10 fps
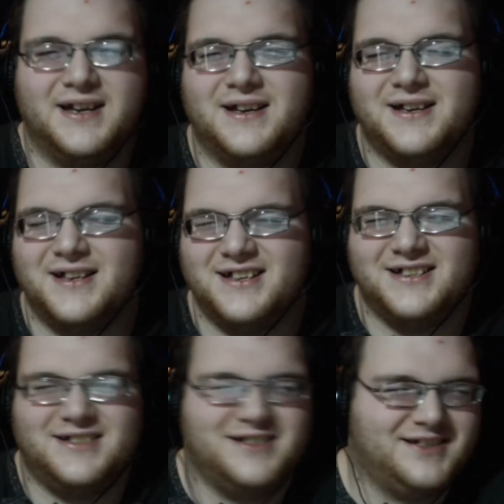
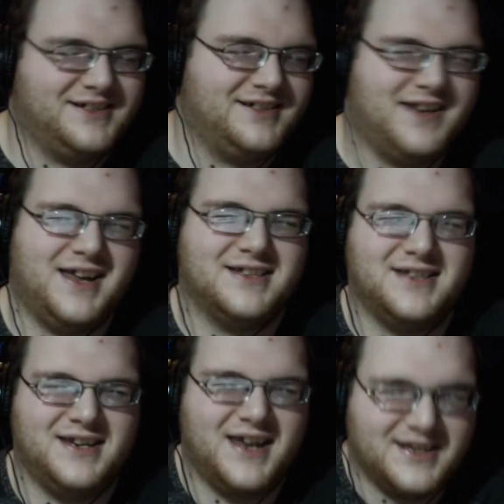Ah!
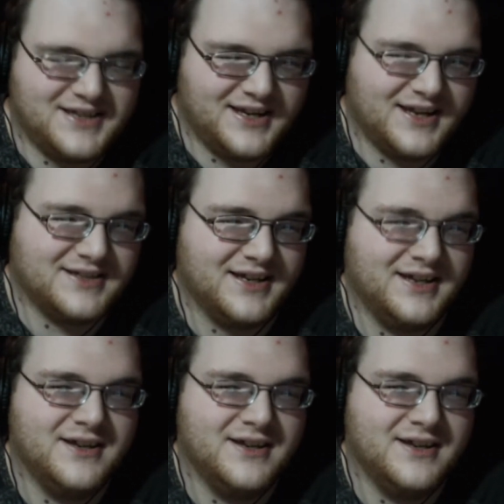Nasty, nasty, nasty.